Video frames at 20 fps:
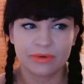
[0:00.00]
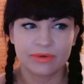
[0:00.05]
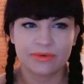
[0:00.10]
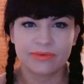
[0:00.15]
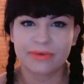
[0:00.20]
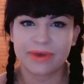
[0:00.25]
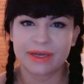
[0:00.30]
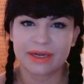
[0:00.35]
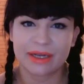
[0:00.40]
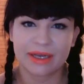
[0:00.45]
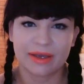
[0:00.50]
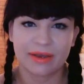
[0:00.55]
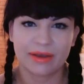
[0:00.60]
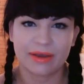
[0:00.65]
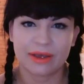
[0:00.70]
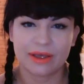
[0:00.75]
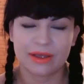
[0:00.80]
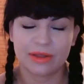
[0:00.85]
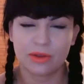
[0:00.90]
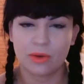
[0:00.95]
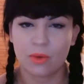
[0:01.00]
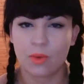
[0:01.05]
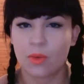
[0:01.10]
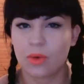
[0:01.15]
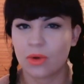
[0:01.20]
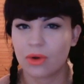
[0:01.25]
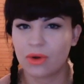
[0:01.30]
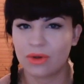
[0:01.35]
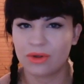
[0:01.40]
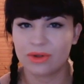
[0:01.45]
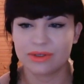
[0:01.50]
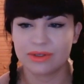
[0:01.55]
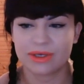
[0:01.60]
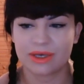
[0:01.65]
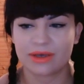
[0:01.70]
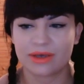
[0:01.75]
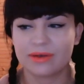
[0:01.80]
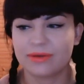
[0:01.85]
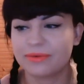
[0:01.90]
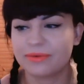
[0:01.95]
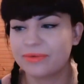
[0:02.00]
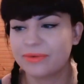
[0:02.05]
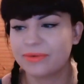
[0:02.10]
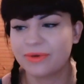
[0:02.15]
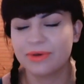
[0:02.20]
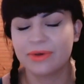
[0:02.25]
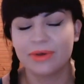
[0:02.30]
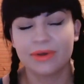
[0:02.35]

finite in the world of